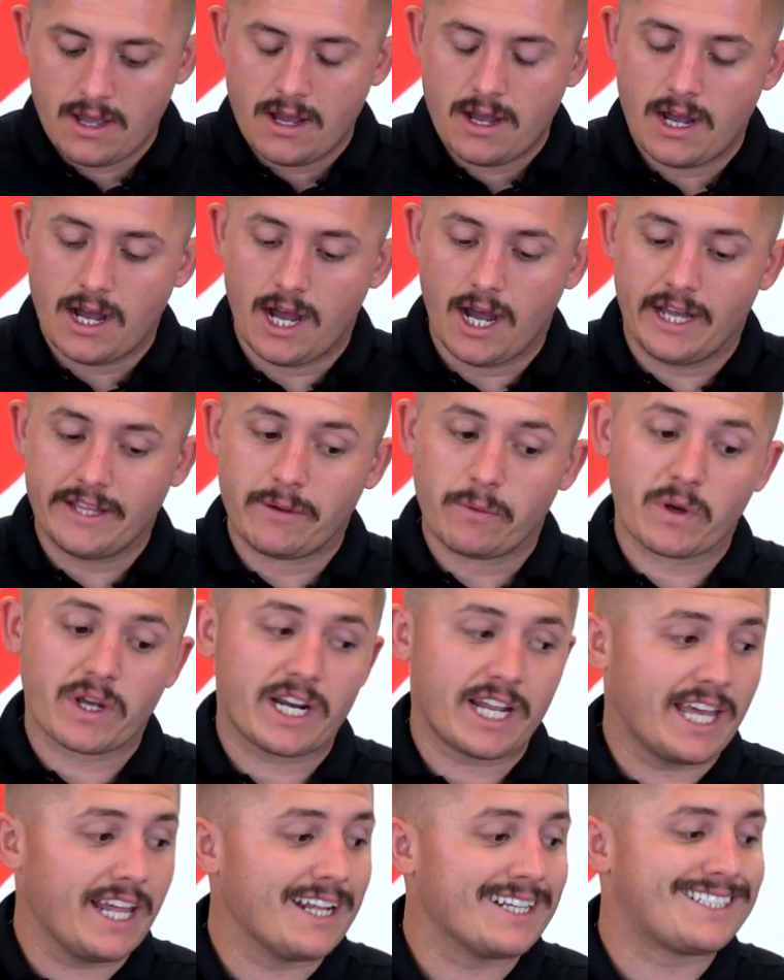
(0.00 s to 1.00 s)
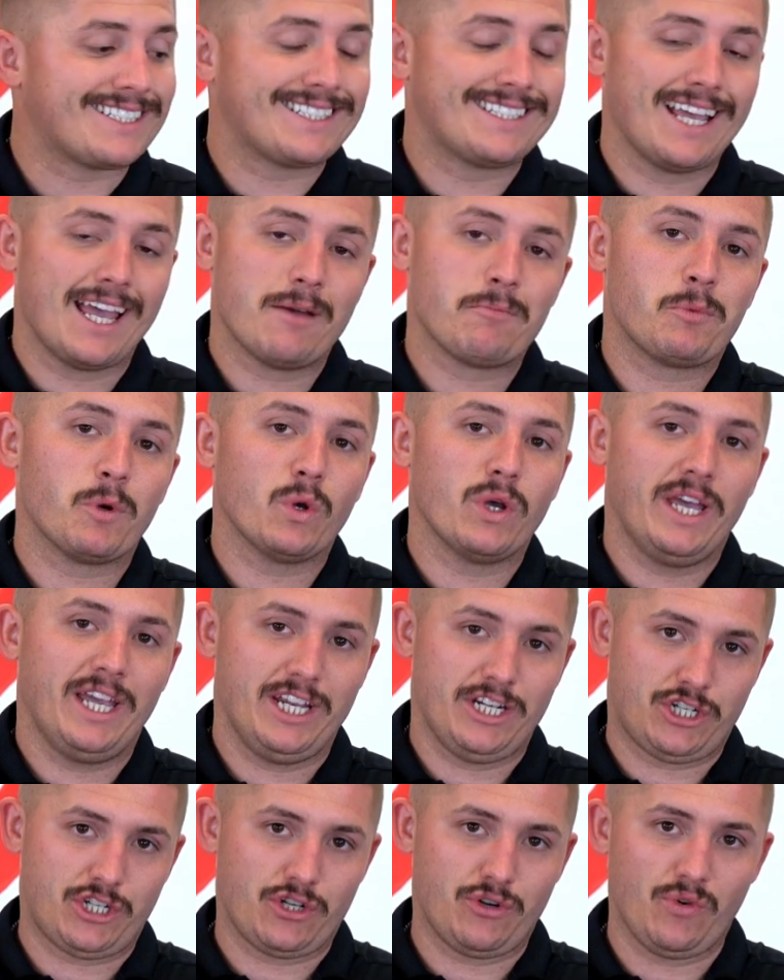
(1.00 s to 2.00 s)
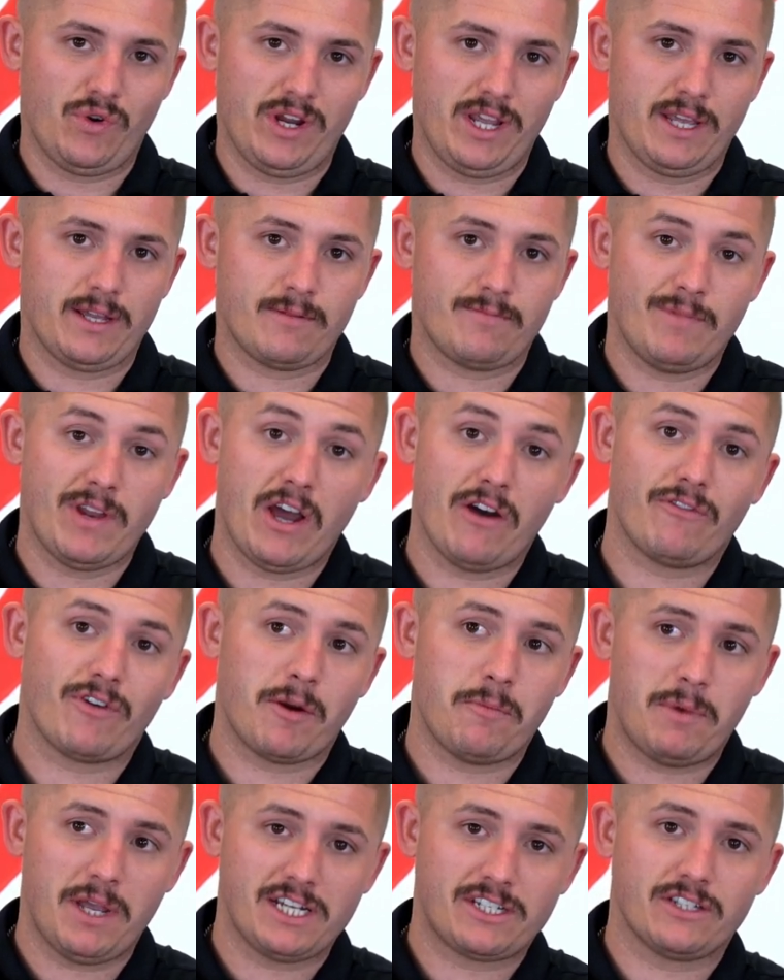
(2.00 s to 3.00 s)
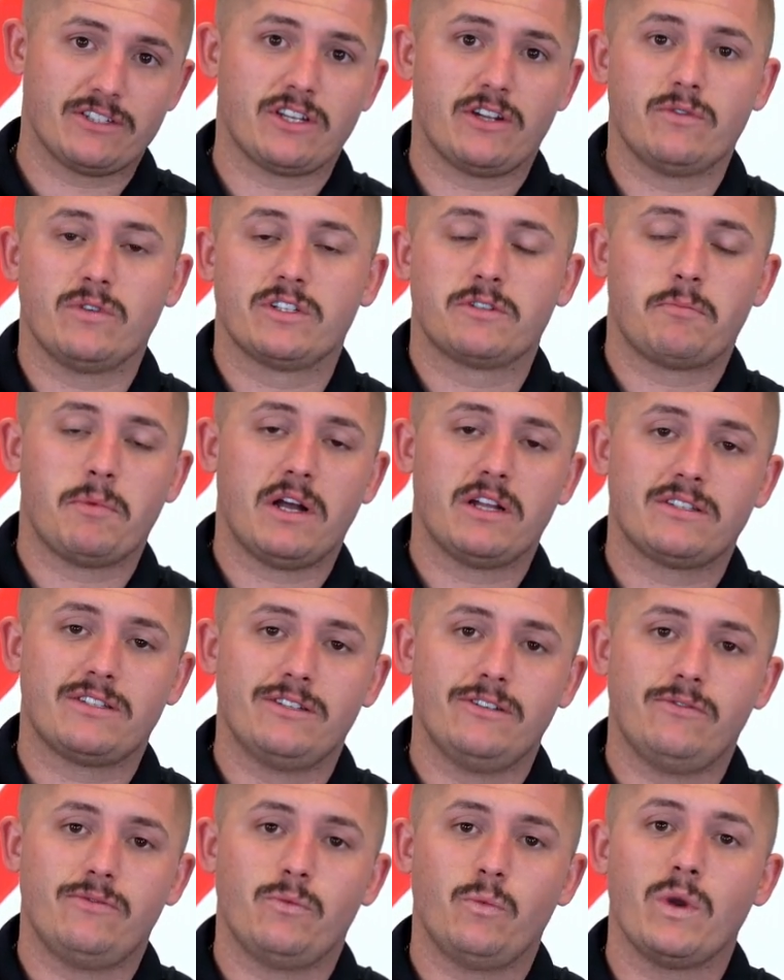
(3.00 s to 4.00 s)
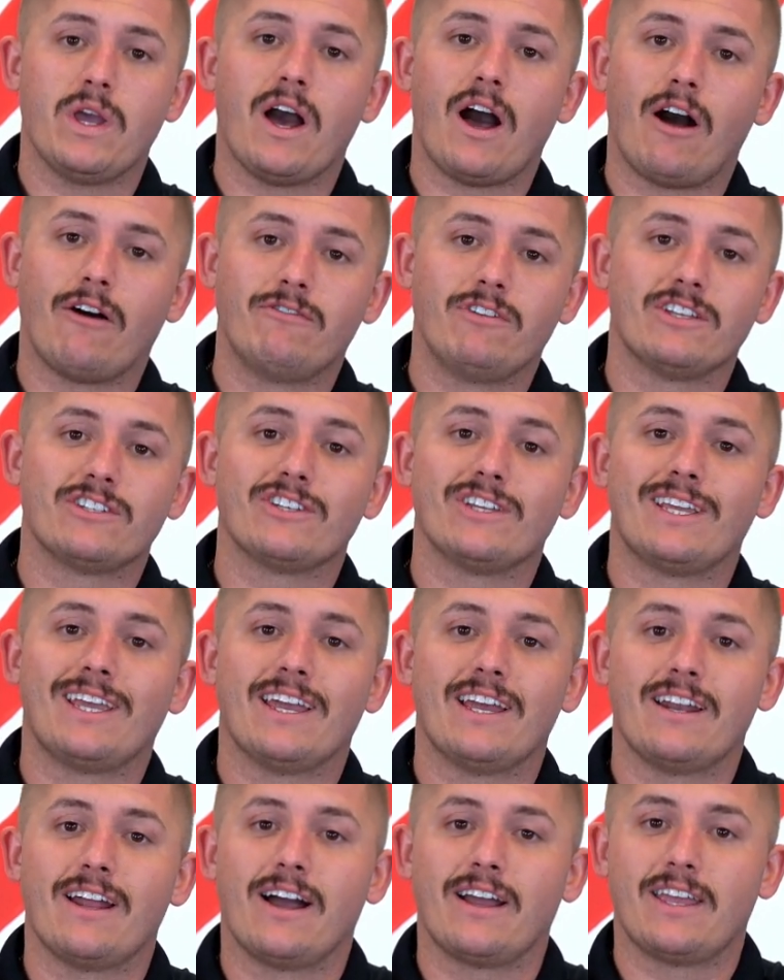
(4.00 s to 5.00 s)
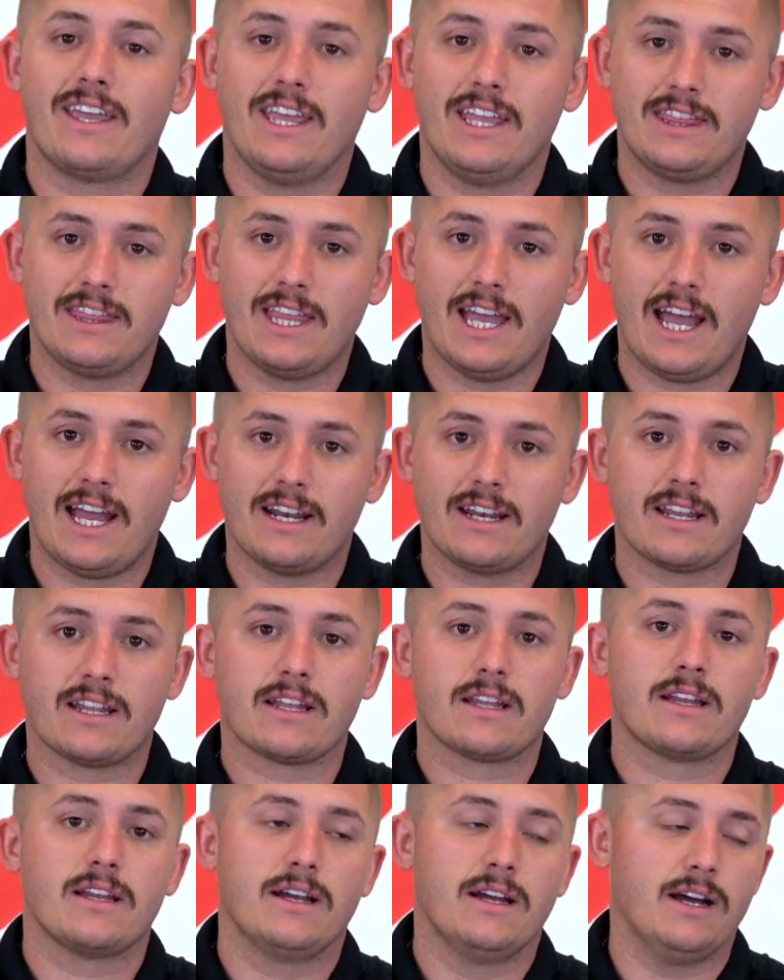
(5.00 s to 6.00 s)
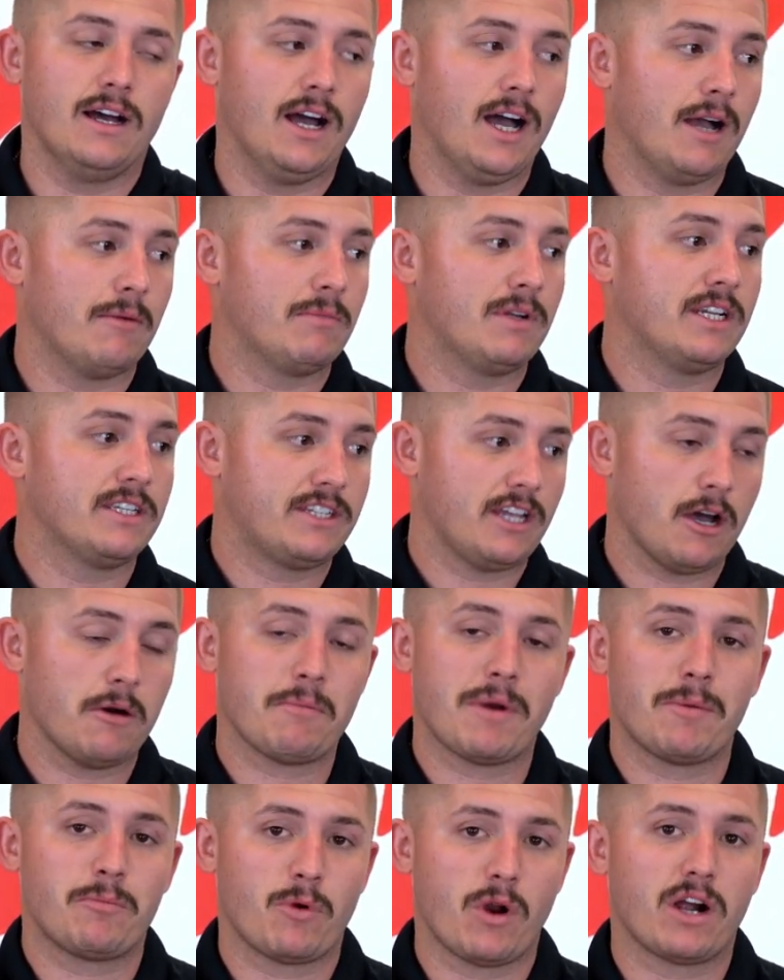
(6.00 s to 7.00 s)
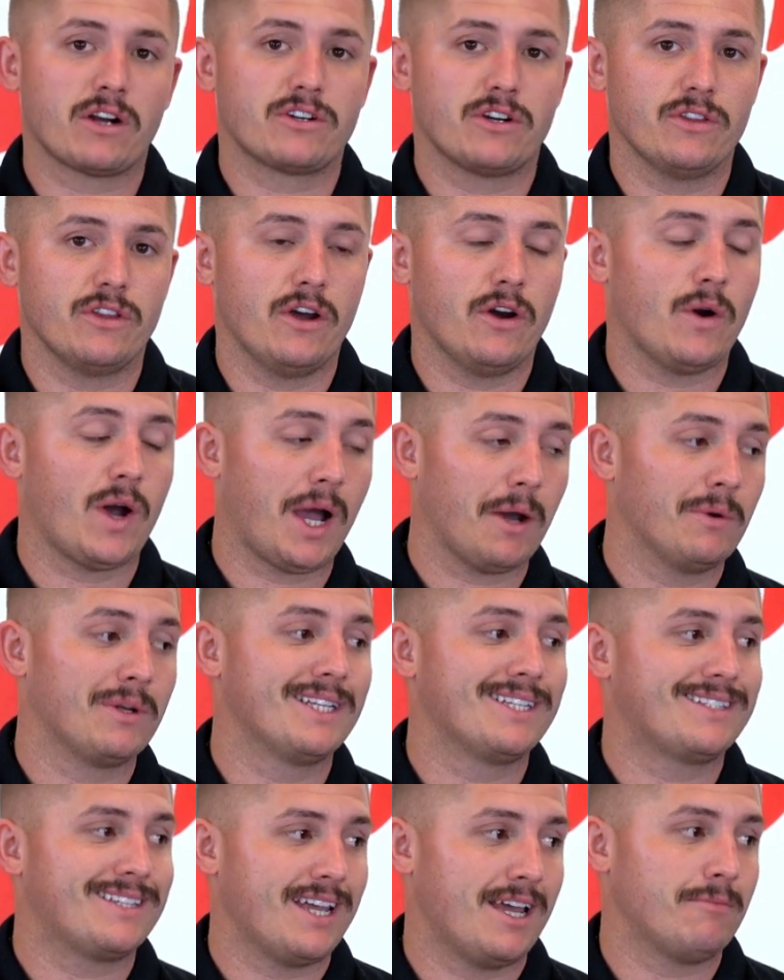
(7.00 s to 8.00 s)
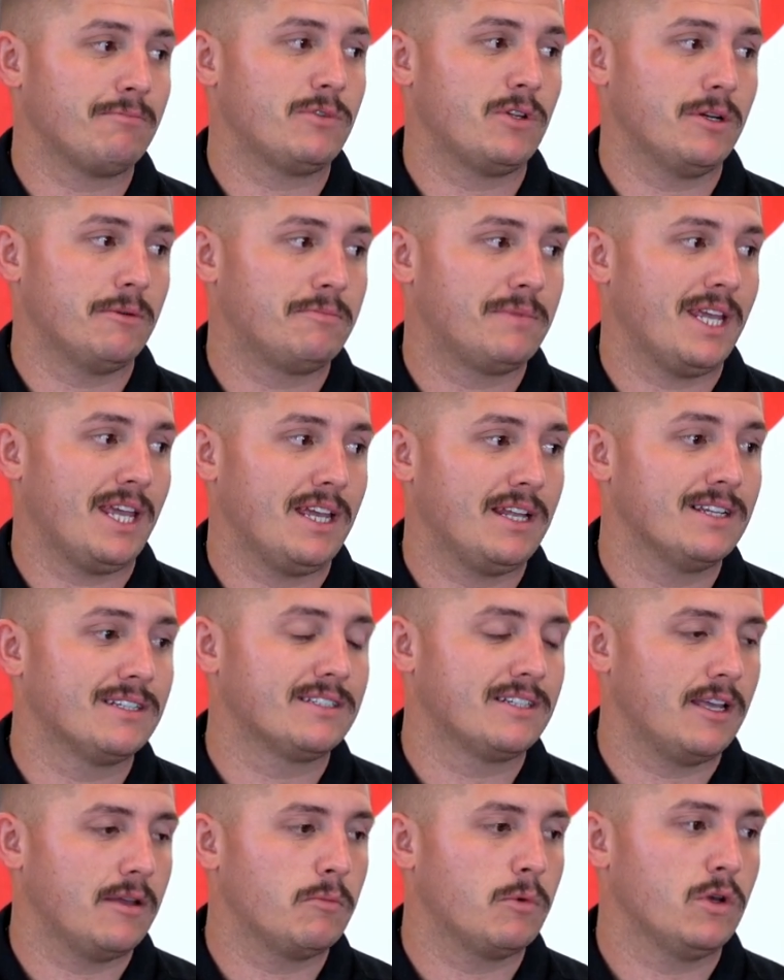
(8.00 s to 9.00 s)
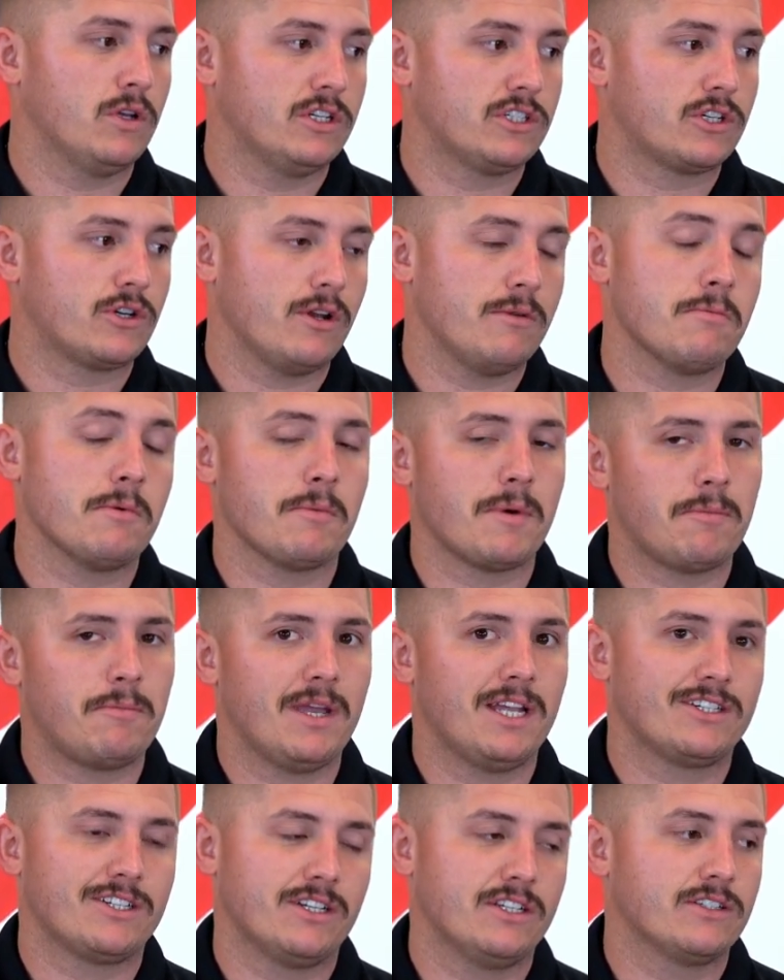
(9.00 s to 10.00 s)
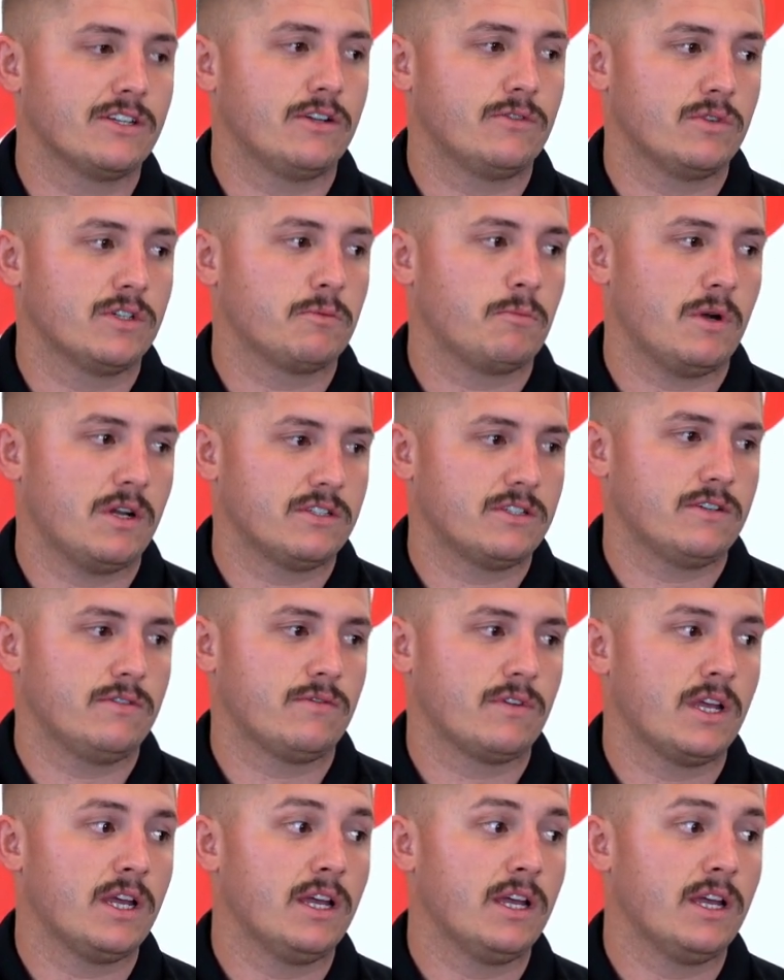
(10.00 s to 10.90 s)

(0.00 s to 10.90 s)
Then we're going to get a sample history. Now, if our patient's unresponsive, we obviously cannot get that. I'm going to tell my proctor, though, I would attempt to obtain a sample history, but my patient is unresponsive.